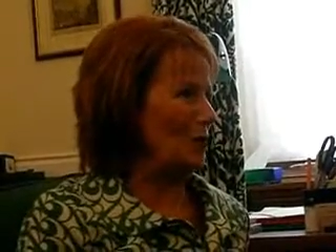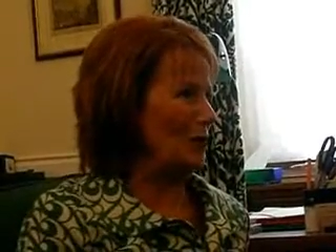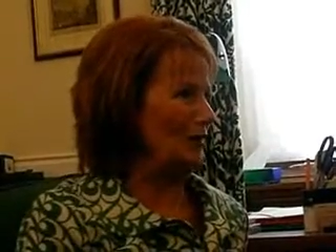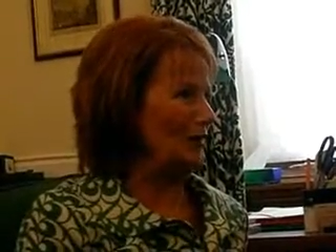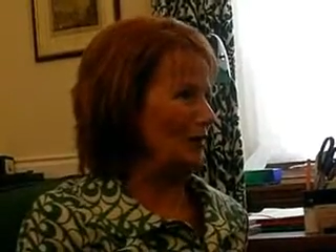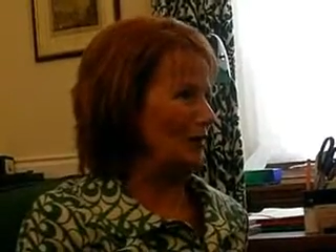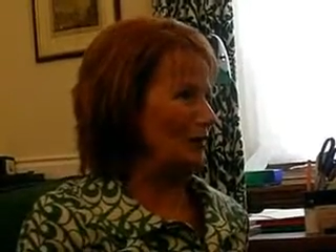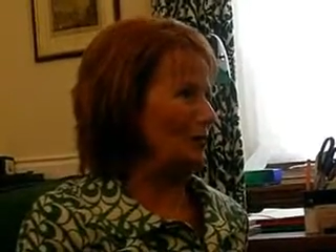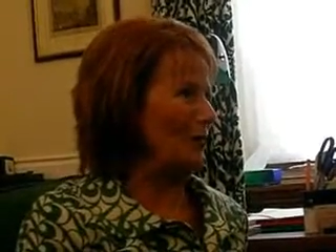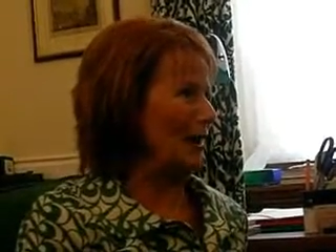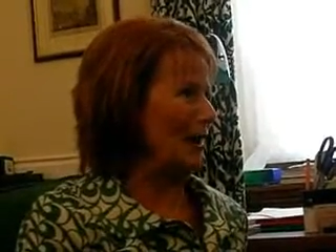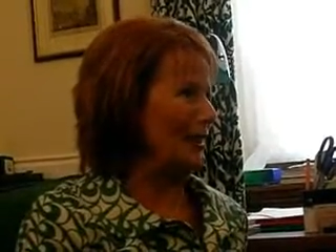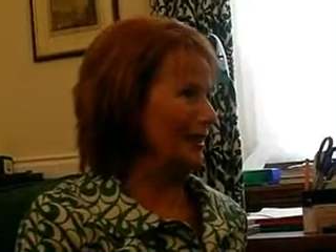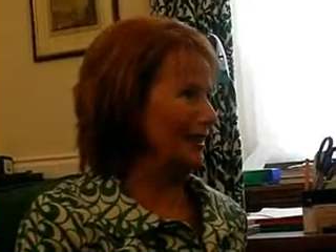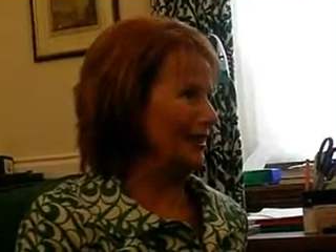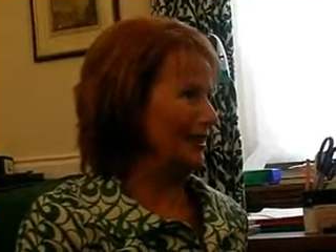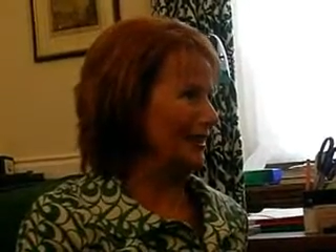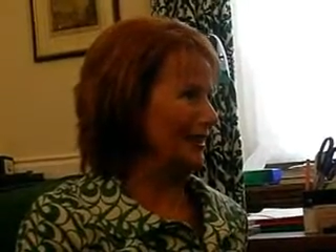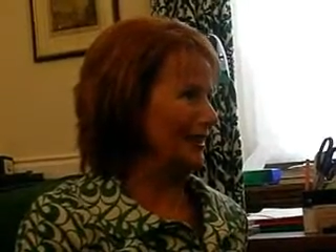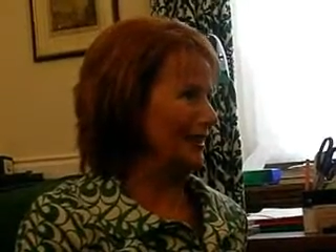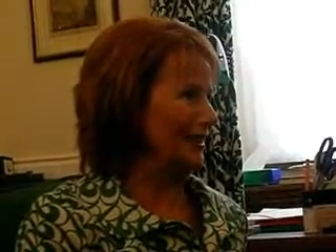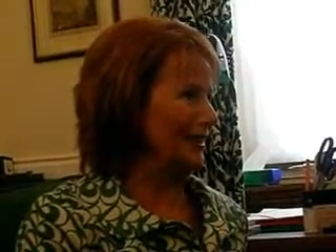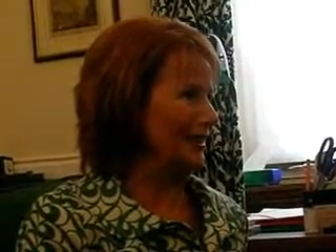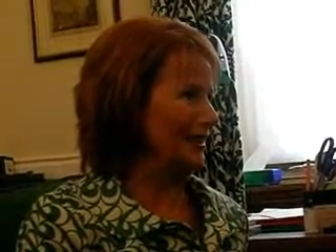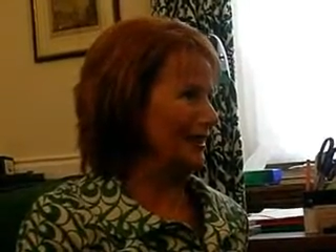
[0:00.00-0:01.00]
She was
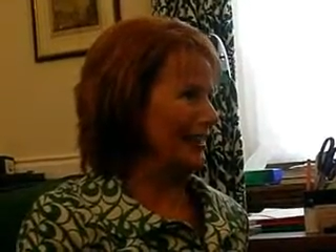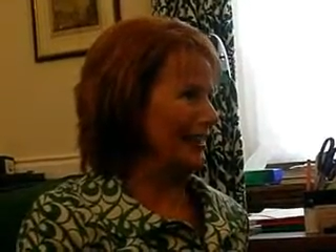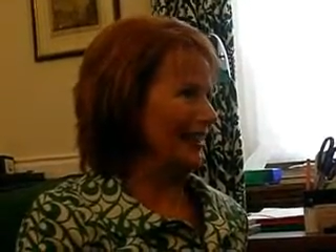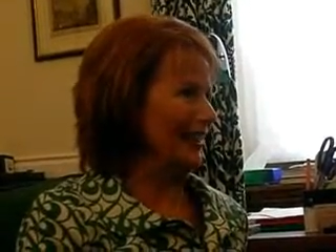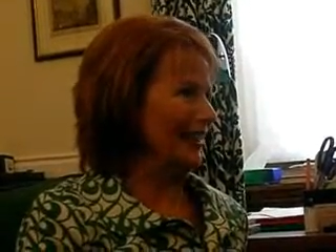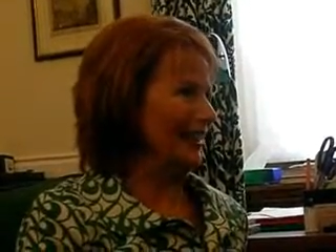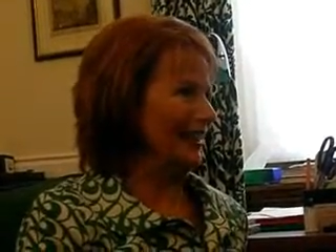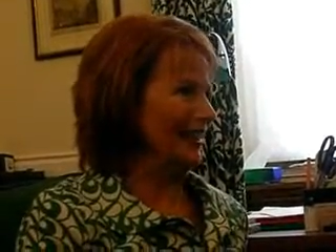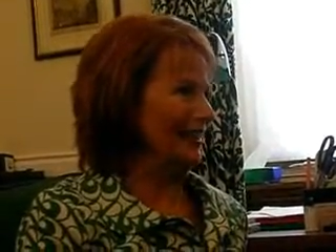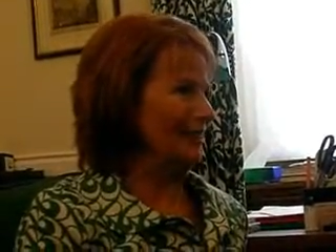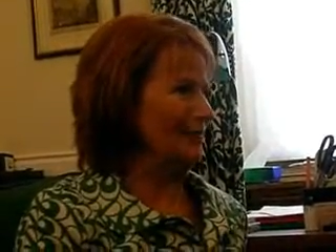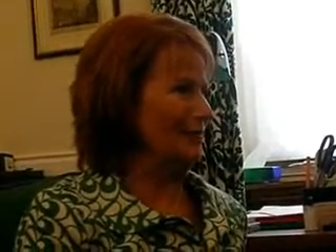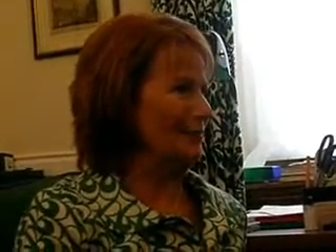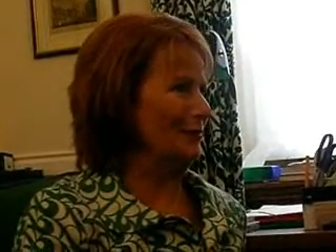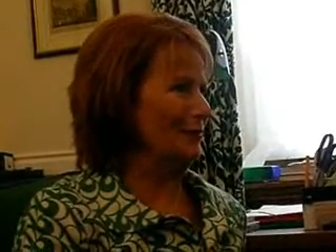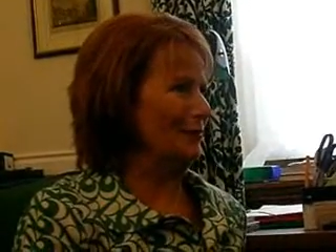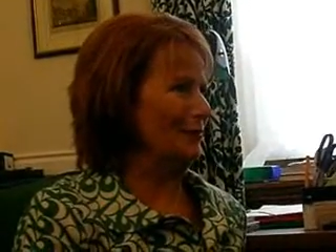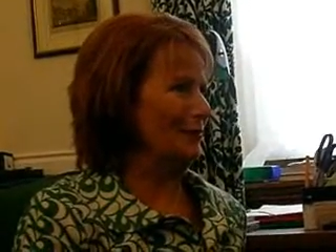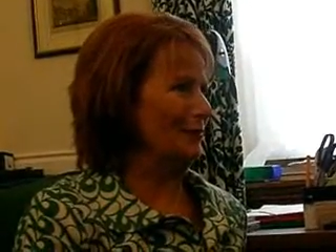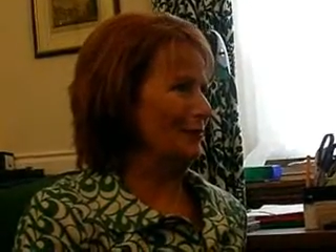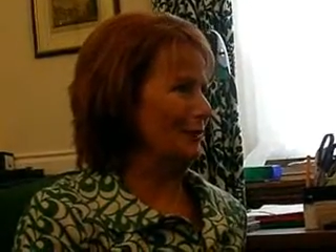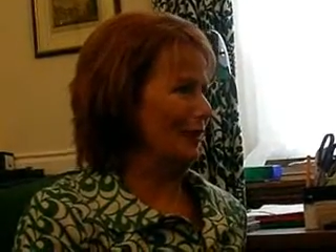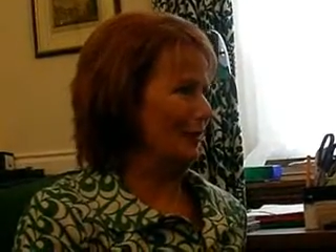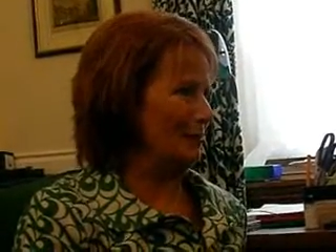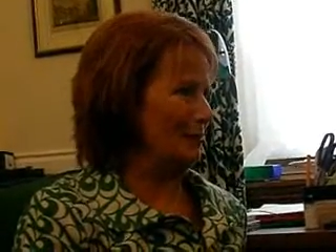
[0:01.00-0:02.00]
passionate.
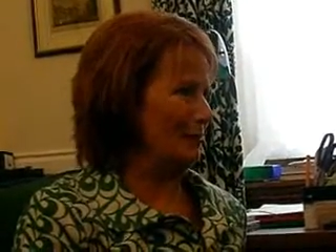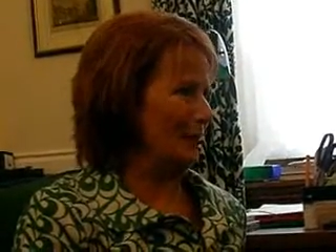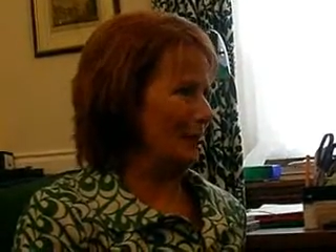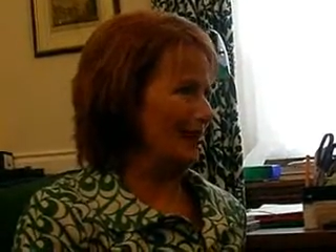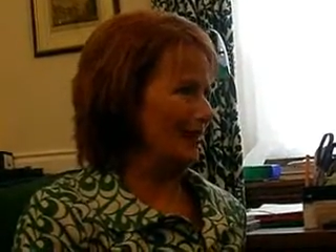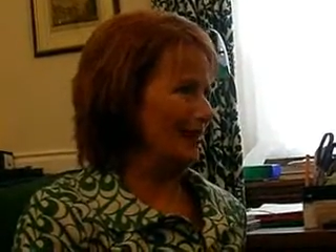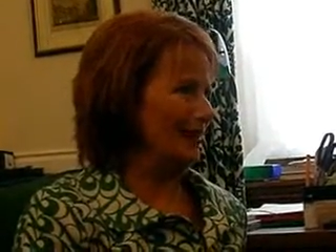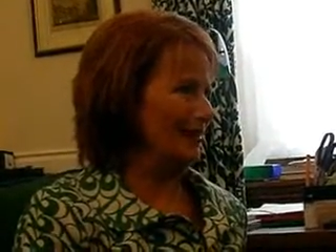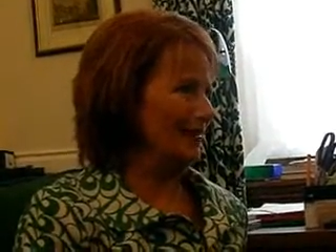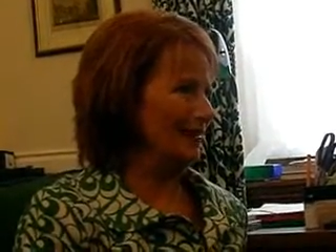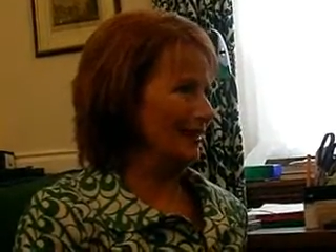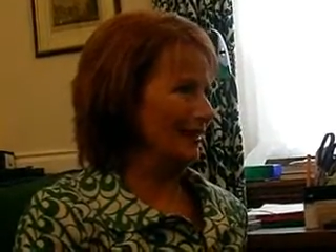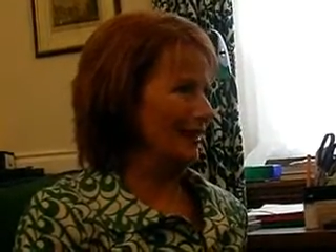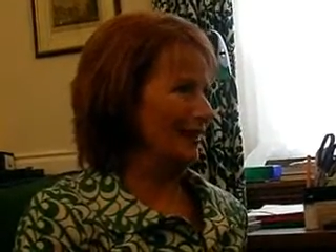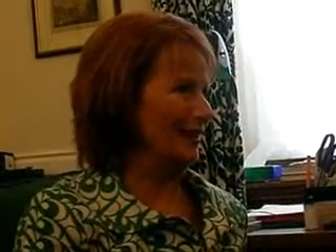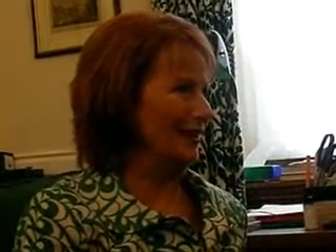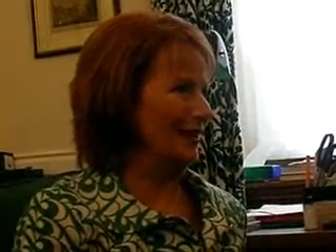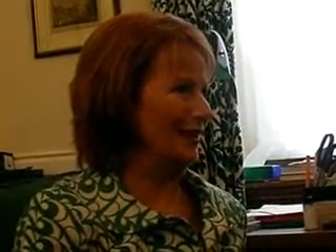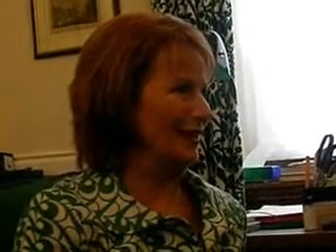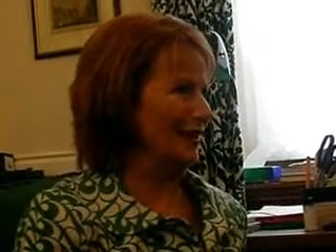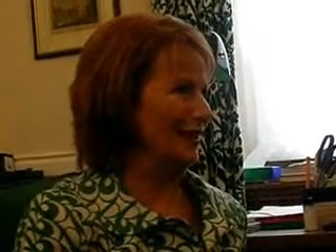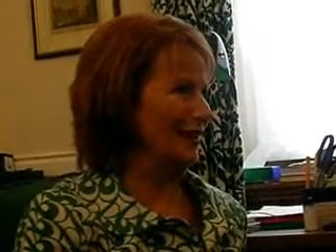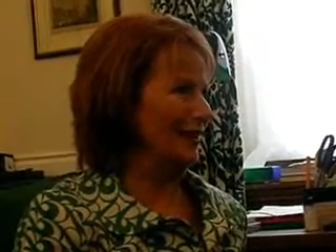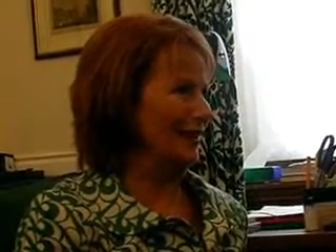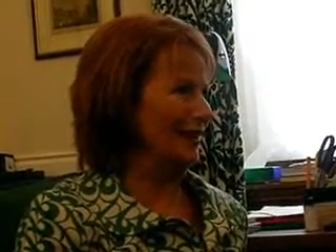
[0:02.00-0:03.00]
She really believed in
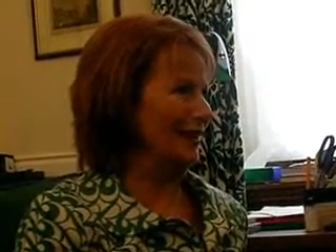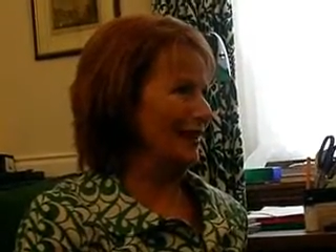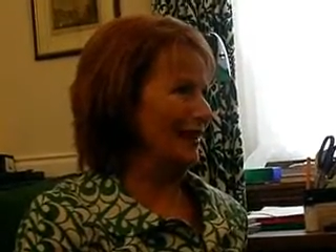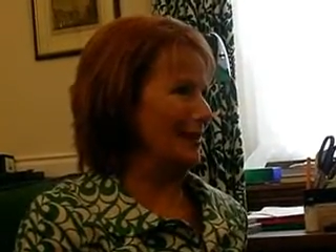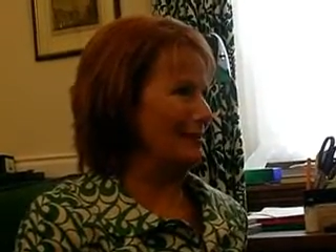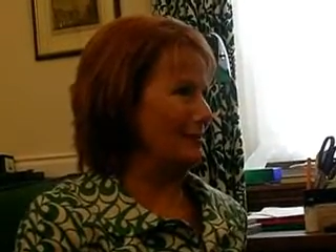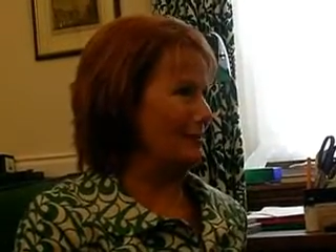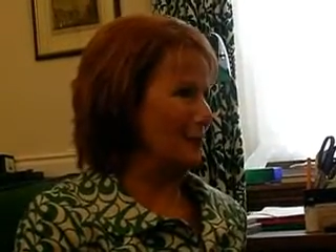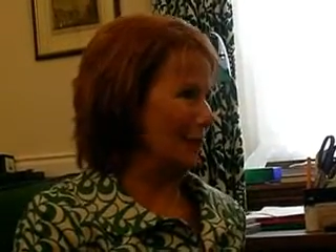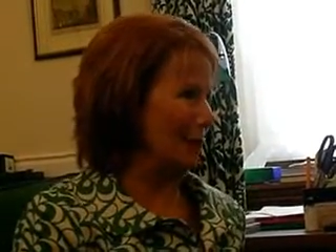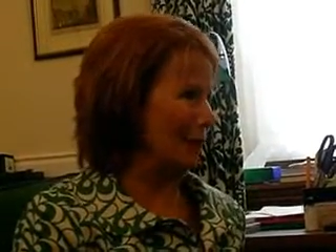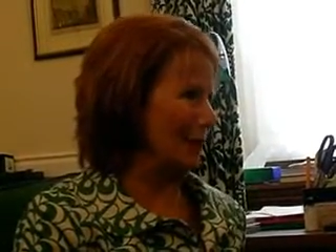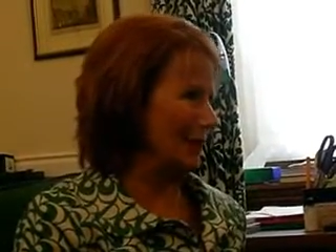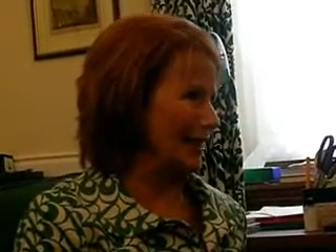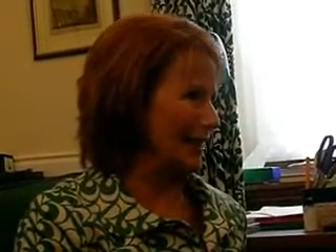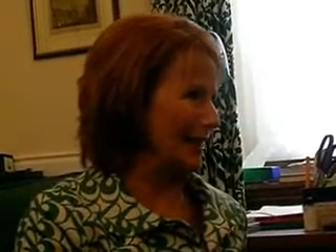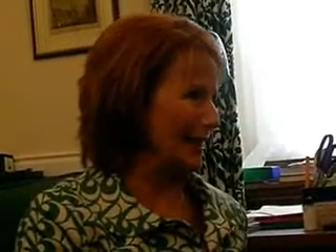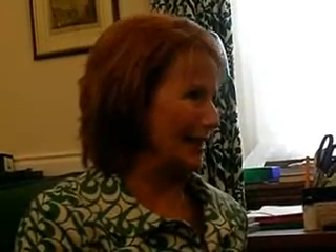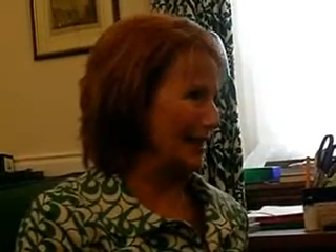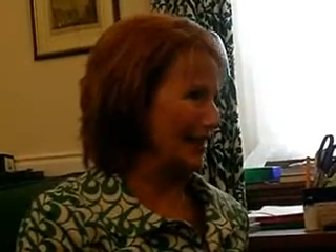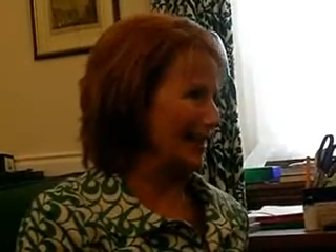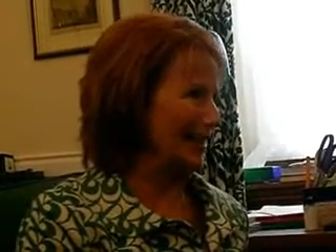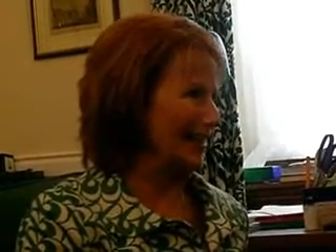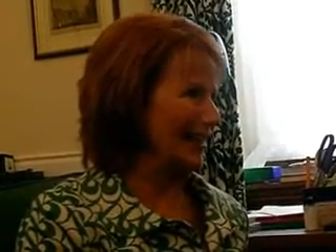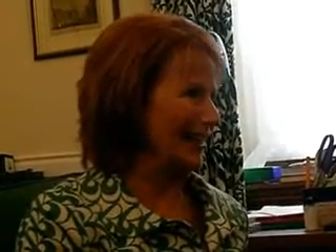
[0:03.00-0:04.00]
her Labour
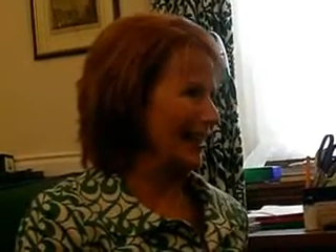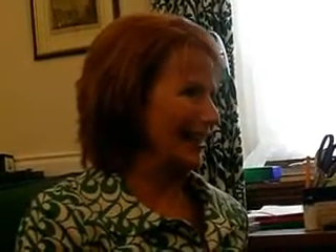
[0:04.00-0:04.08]
politics,